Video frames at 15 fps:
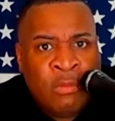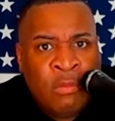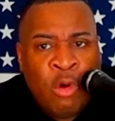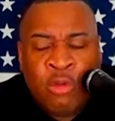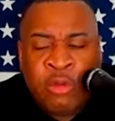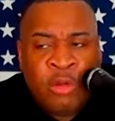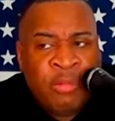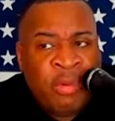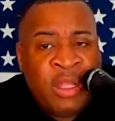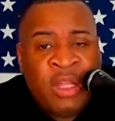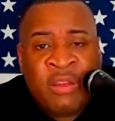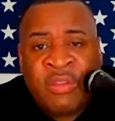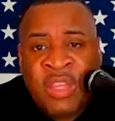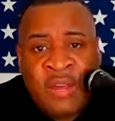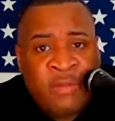Most of them
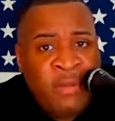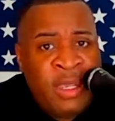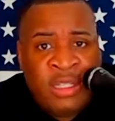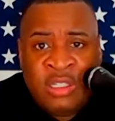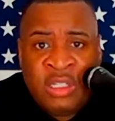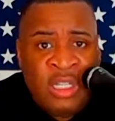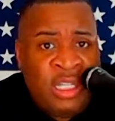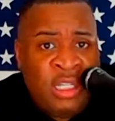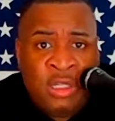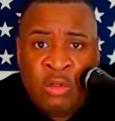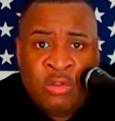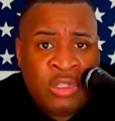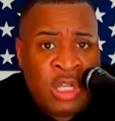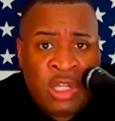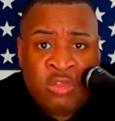players never make it to the end of
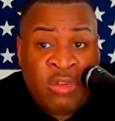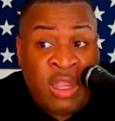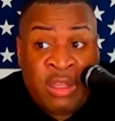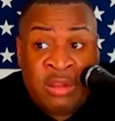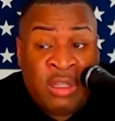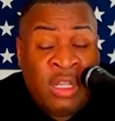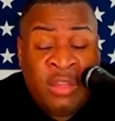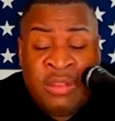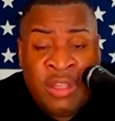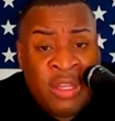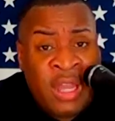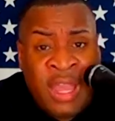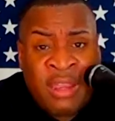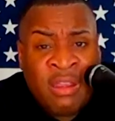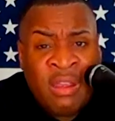those contracts unless they're
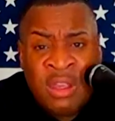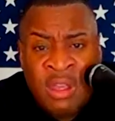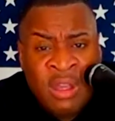like